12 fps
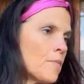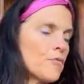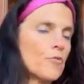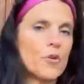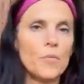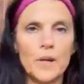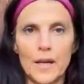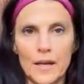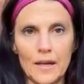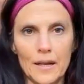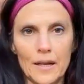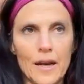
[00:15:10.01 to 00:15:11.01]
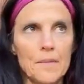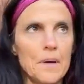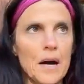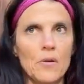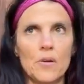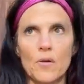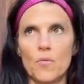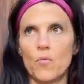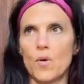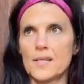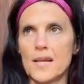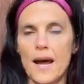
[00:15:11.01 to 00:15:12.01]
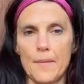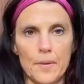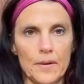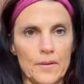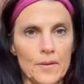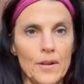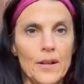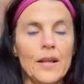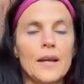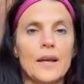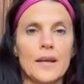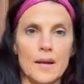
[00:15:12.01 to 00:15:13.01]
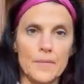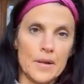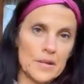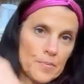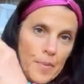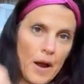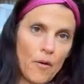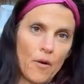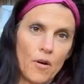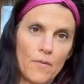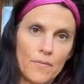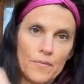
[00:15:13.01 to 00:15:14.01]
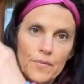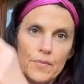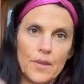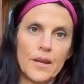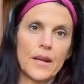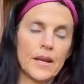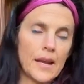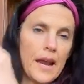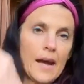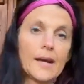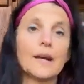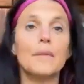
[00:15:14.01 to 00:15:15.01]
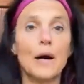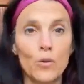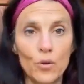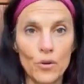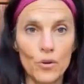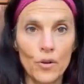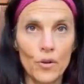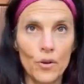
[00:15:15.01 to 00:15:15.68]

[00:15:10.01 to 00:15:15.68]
I'm ruminating about what's happened, and I'm in a spiral, and I can't come out.